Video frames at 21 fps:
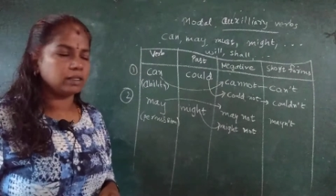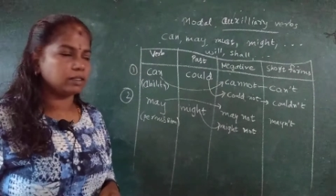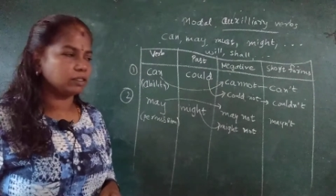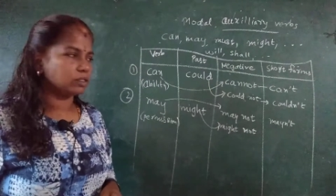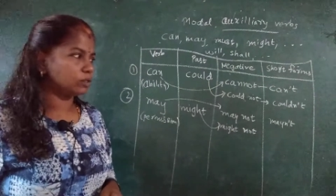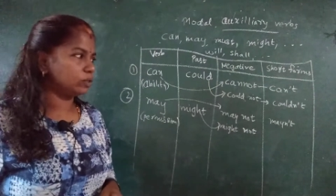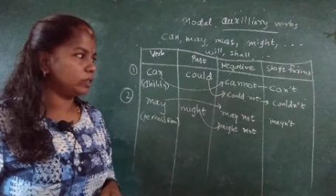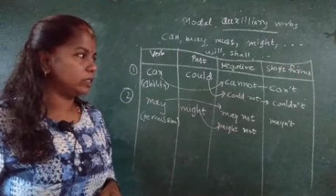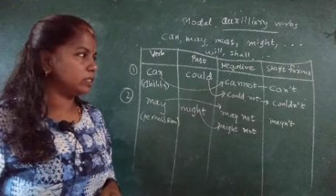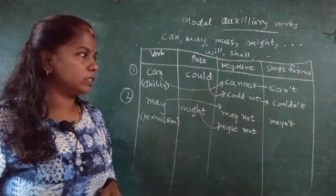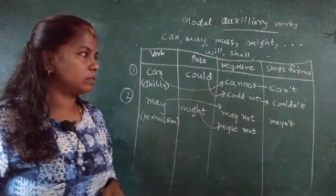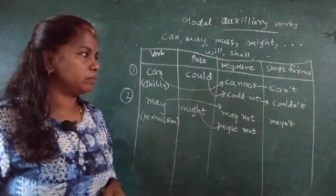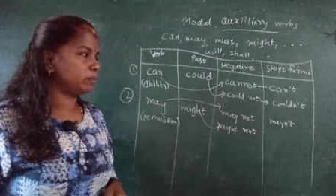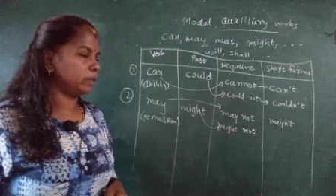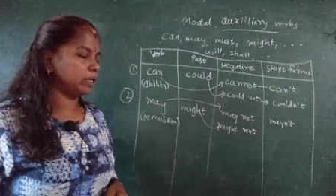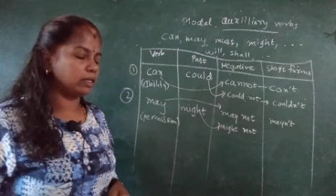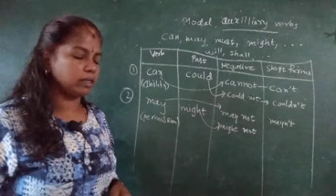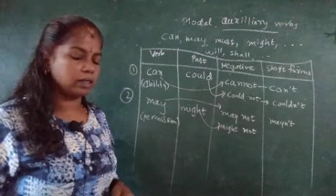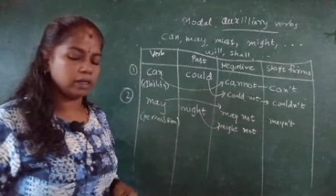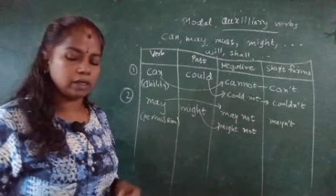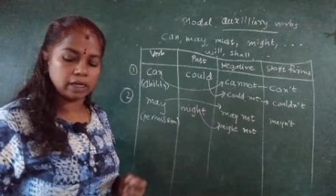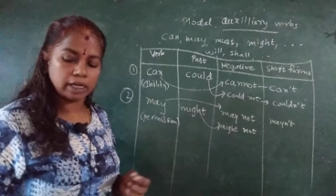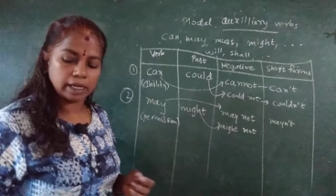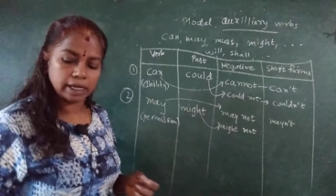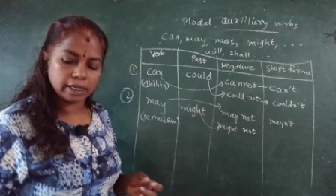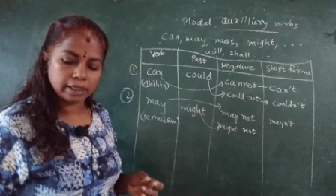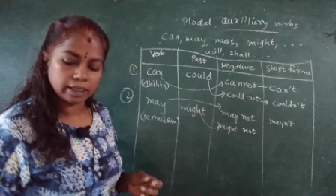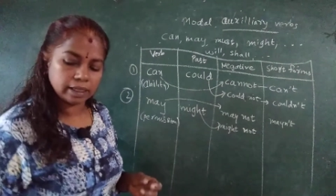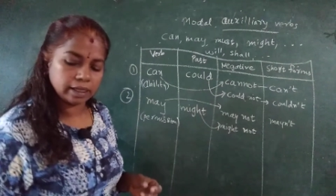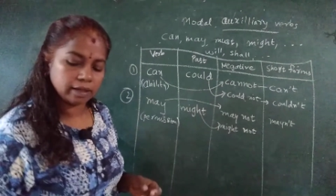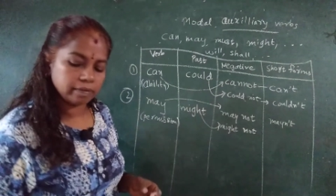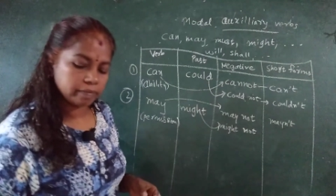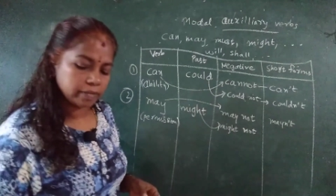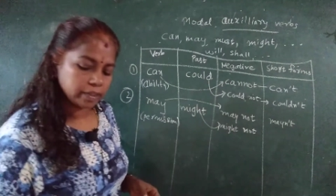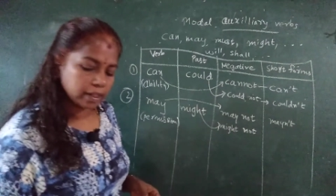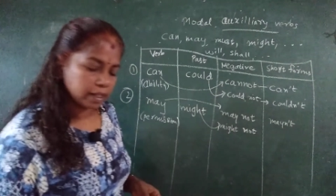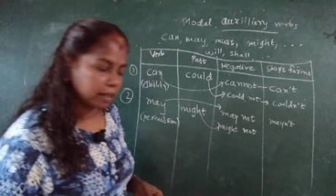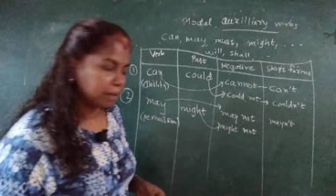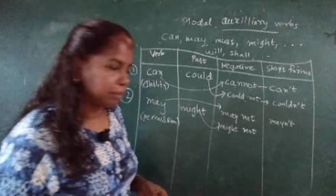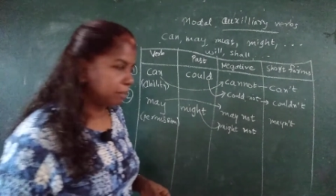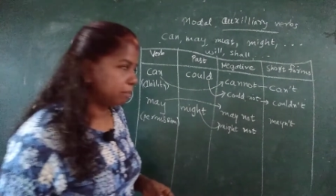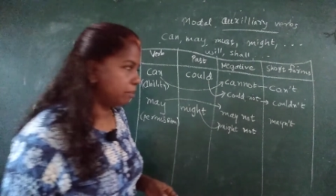So it is better. I think
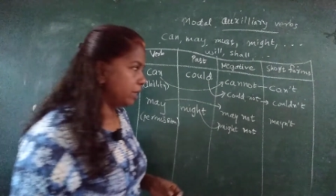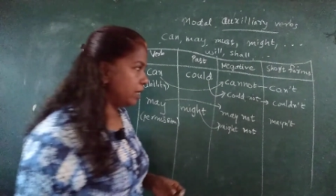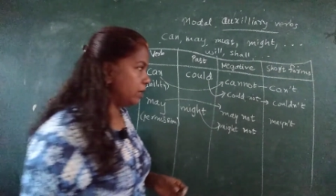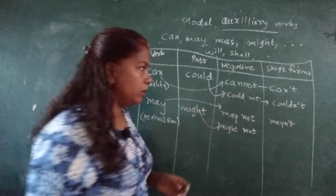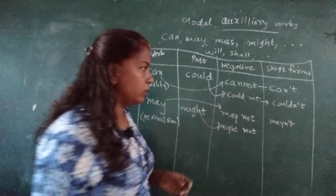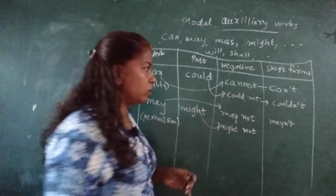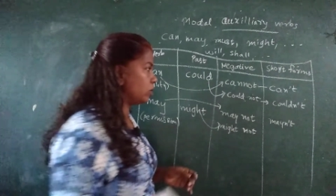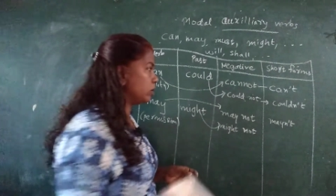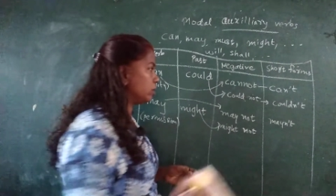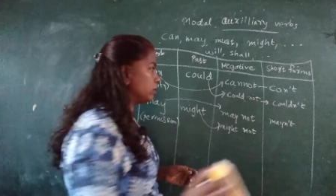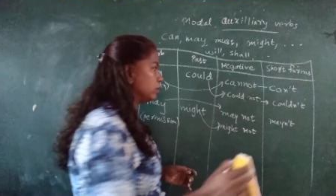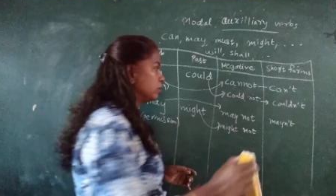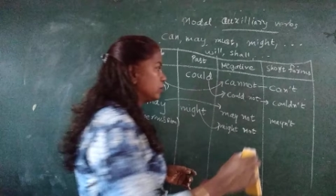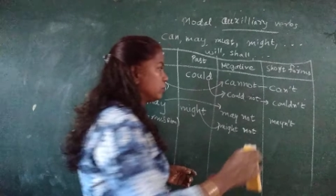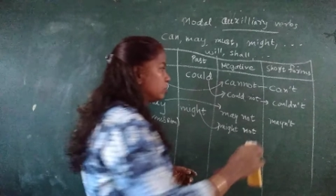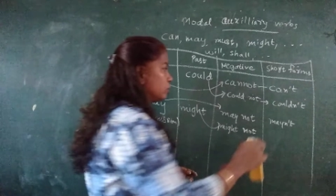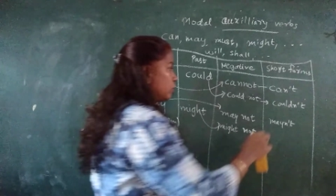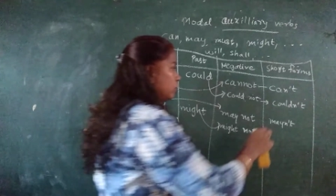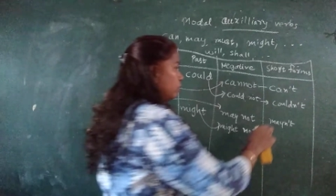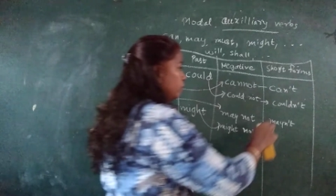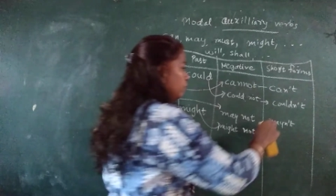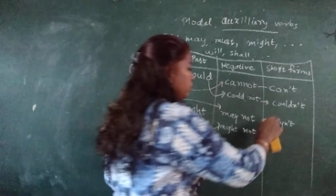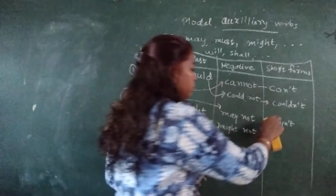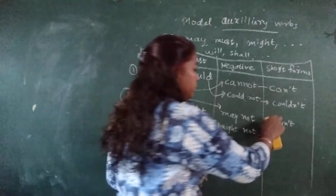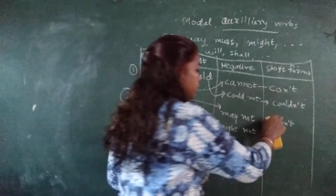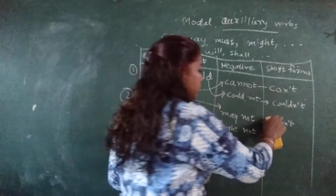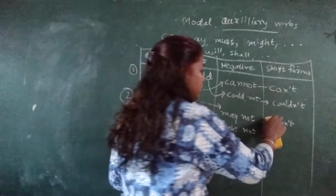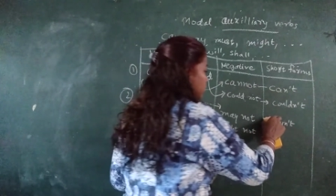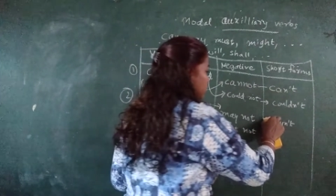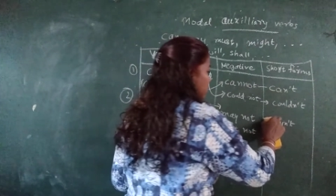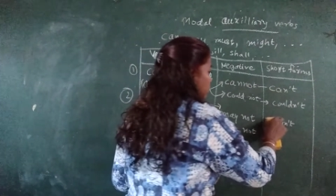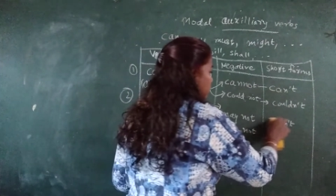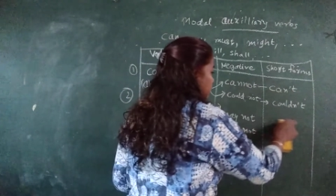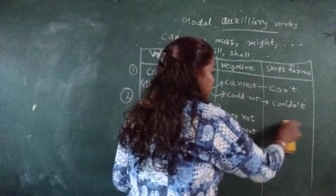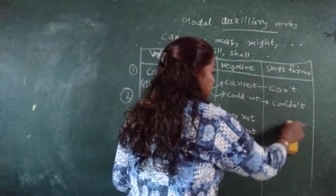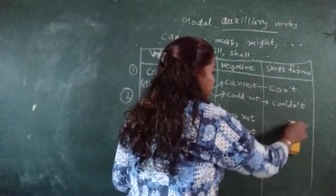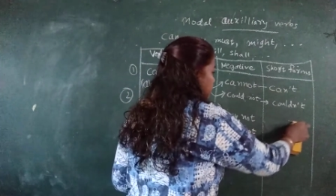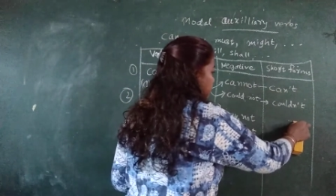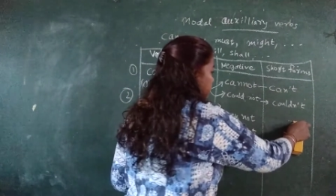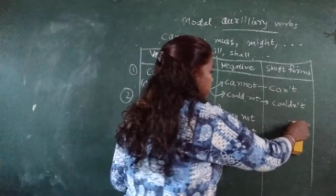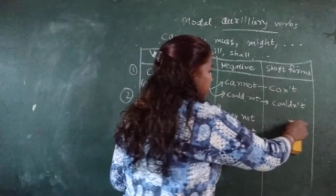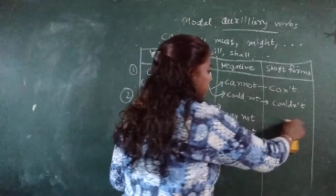may not, short form is not
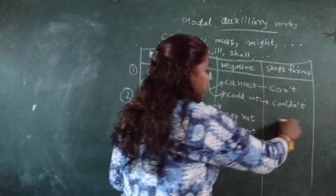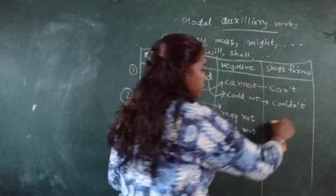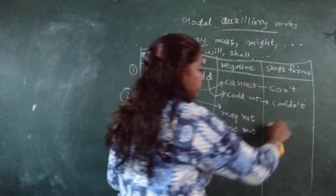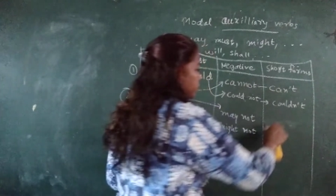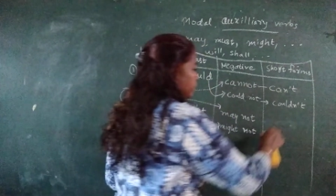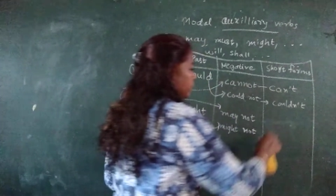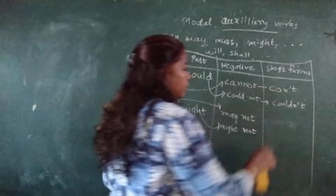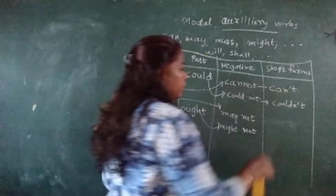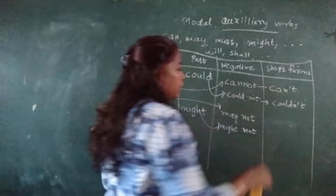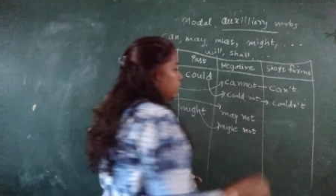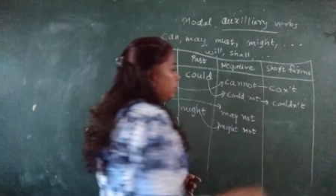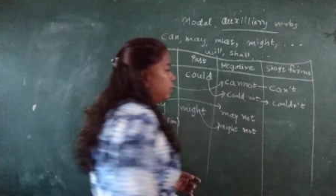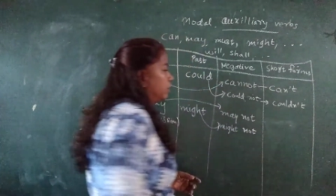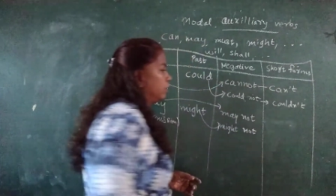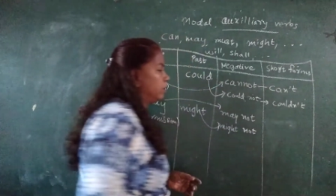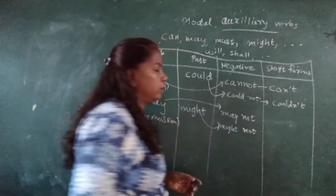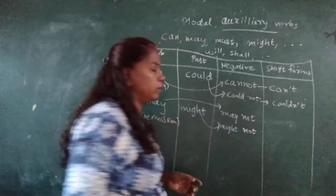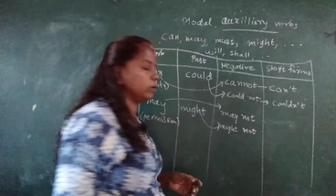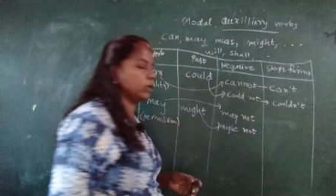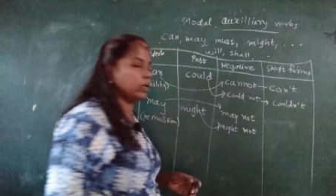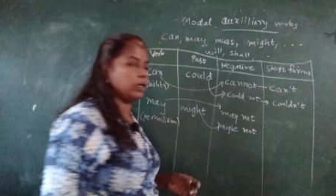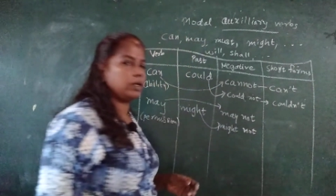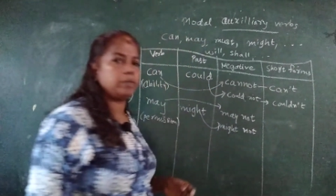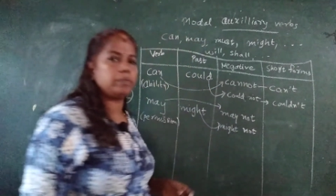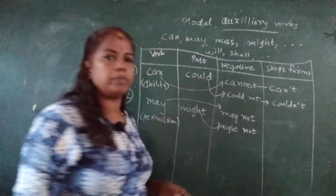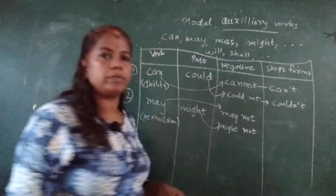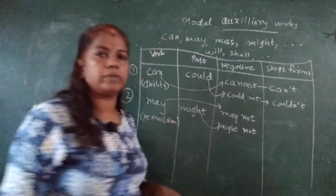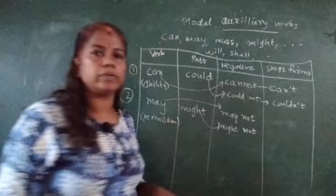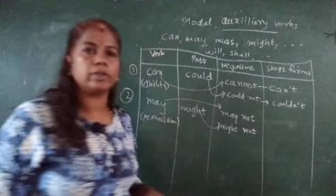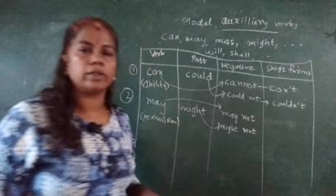there. Okay.